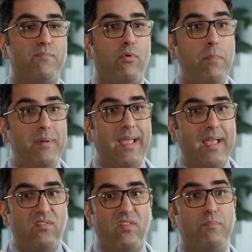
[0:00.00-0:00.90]

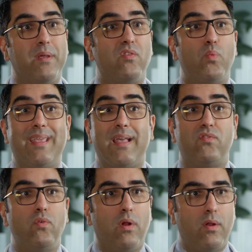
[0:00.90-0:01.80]
propagates is because we get
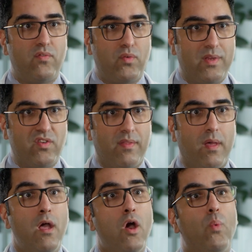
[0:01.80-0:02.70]
too close to each other.